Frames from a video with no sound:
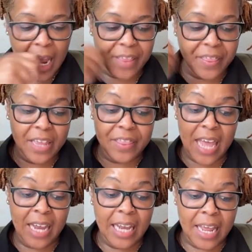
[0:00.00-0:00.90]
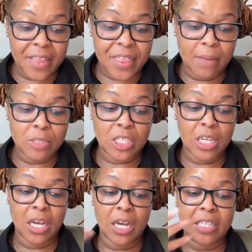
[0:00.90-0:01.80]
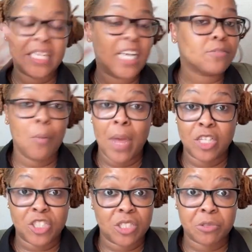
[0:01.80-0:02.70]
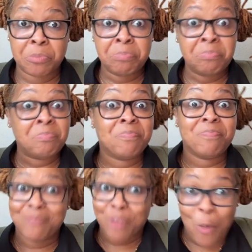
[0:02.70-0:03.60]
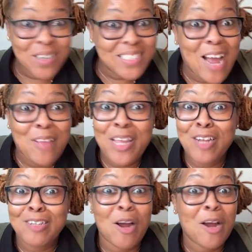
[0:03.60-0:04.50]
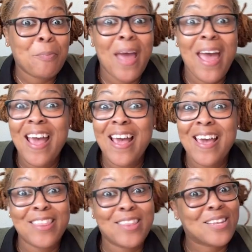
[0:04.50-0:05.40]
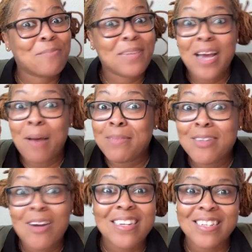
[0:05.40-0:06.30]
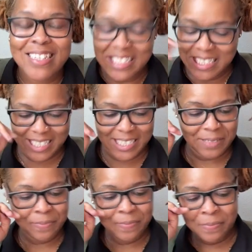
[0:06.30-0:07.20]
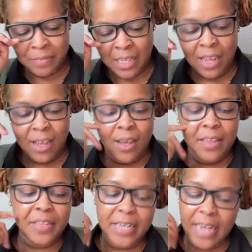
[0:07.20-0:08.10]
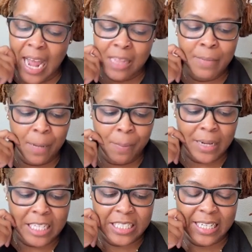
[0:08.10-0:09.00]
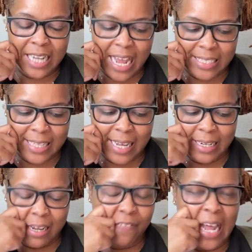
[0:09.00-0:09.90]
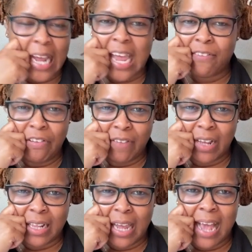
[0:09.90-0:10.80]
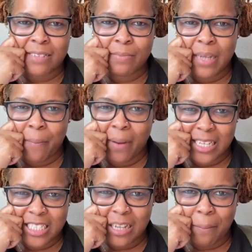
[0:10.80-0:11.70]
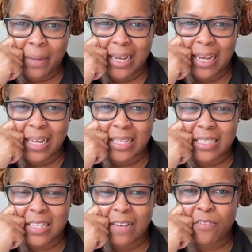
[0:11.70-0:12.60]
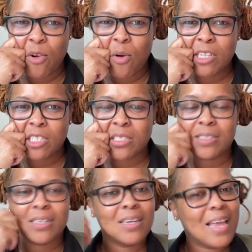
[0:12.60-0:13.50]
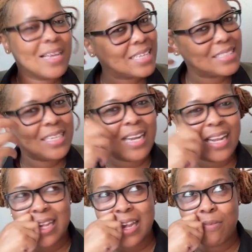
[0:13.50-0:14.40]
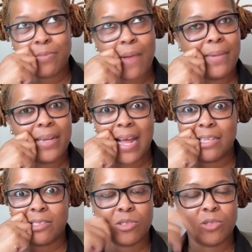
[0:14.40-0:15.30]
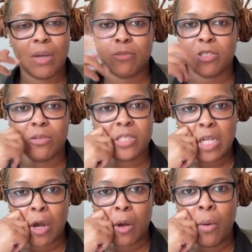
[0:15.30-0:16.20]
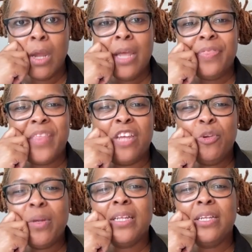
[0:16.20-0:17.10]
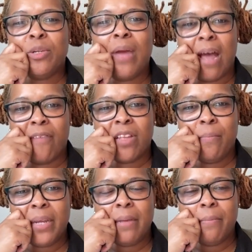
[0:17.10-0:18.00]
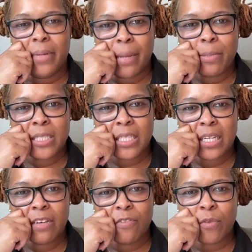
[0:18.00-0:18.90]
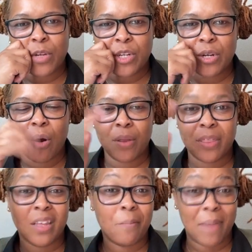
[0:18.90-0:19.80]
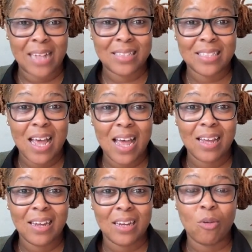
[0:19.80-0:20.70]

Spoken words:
And then that led them to desperate measures, going down that dark path to become darkness. Then they had the manipulation and gaslight. And I feel like every villain has manipulation because, of course, as I said, I think it was probably last or 2 episodes ago, that you really do have to be manipulative when you're on the bad side